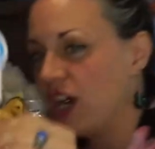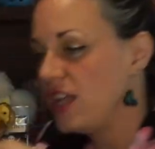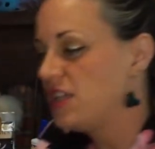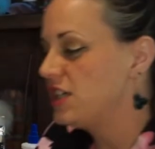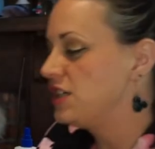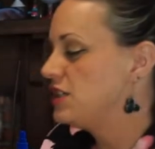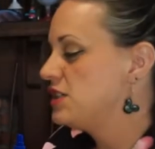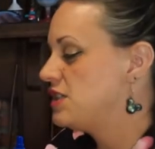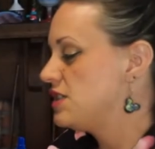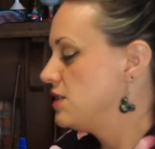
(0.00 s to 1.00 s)

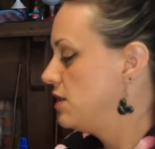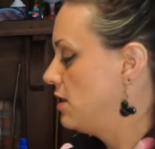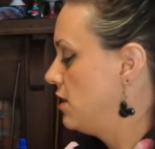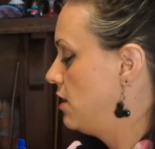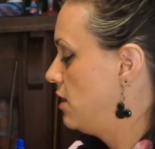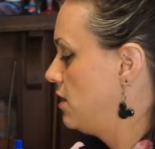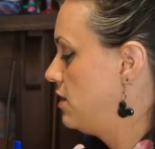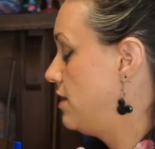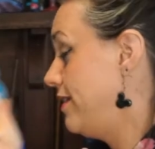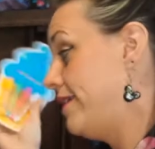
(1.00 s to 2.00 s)
colors.
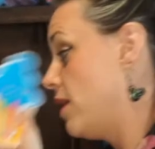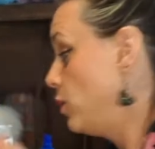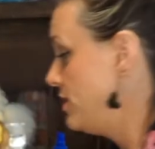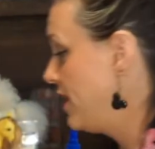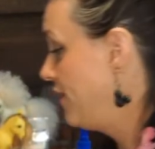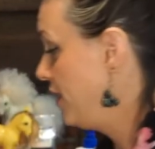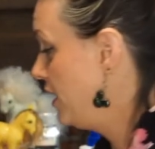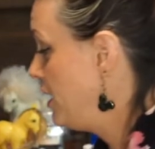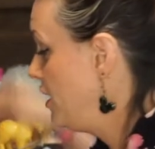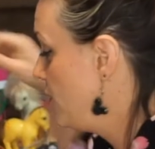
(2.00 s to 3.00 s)
And I will
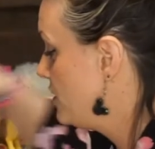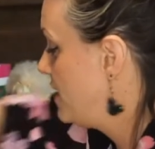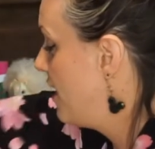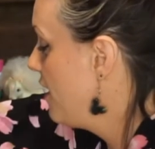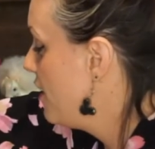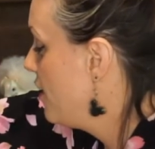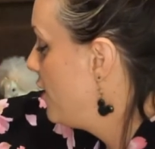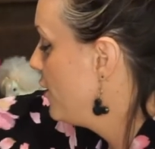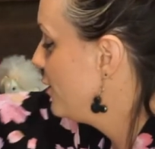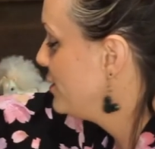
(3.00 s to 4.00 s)
definitely use
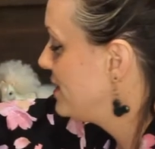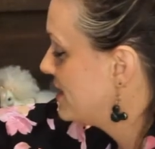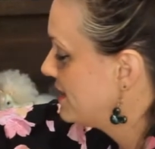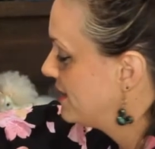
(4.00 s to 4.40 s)
those.